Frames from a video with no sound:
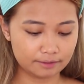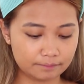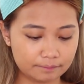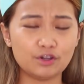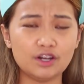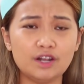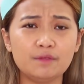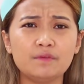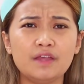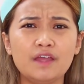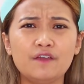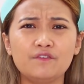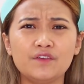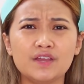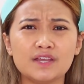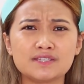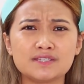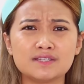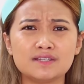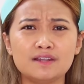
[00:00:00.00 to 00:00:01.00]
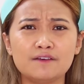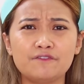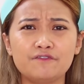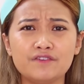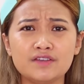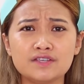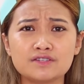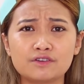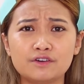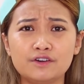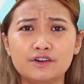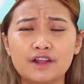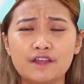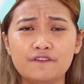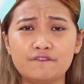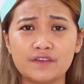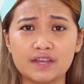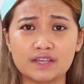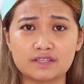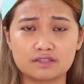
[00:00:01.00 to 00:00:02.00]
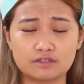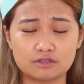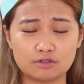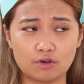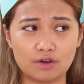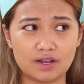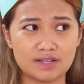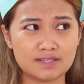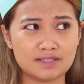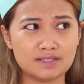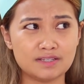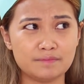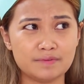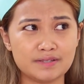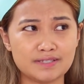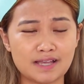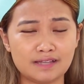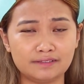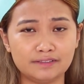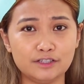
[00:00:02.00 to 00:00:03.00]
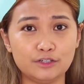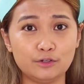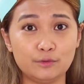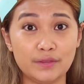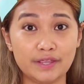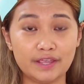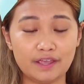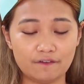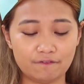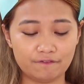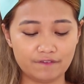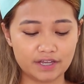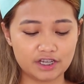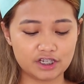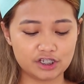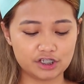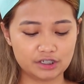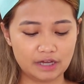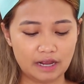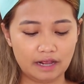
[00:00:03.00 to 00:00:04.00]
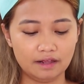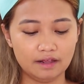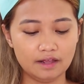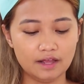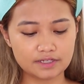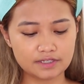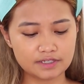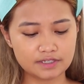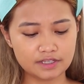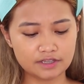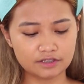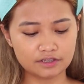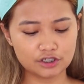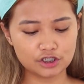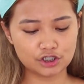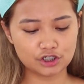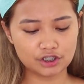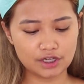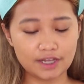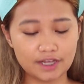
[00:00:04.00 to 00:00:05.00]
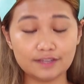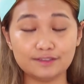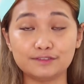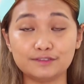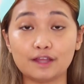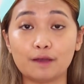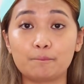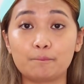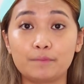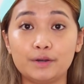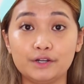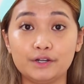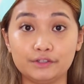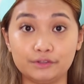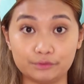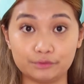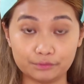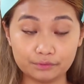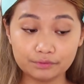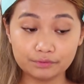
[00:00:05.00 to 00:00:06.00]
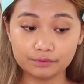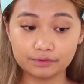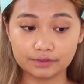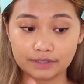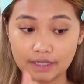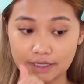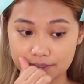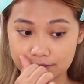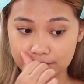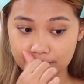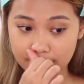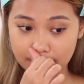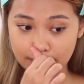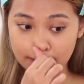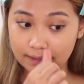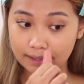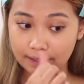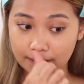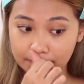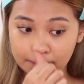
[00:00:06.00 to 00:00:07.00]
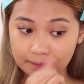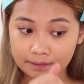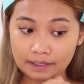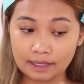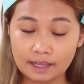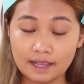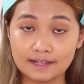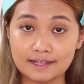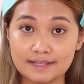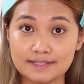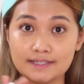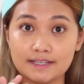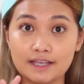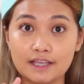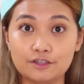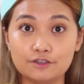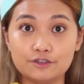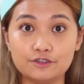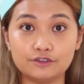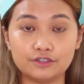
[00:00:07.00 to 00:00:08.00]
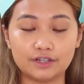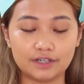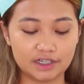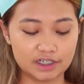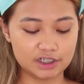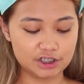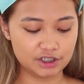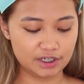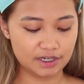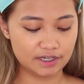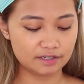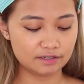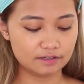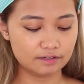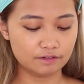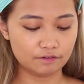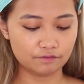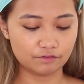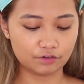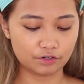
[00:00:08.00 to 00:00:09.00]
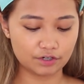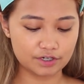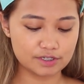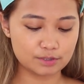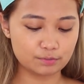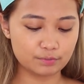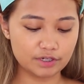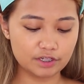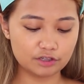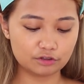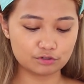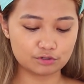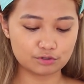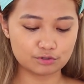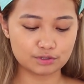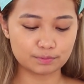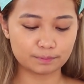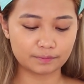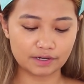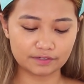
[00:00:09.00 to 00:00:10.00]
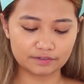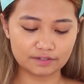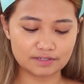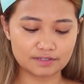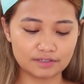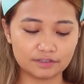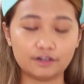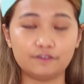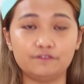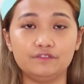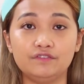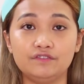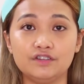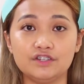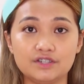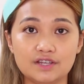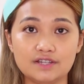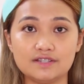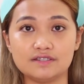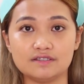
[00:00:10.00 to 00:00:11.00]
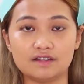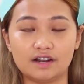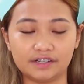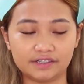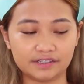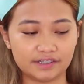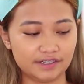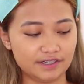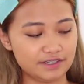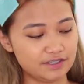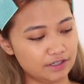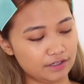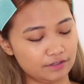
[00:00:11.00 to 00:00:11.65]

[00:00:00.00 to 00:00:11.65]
Walang FX nila, fix or FX to. Kasi diba sa atin, quick FX siya. This in the shade number 2, natural din. Kasi nga yun yung darkest shade. Of course, we need to choose products that are 50 shades darker.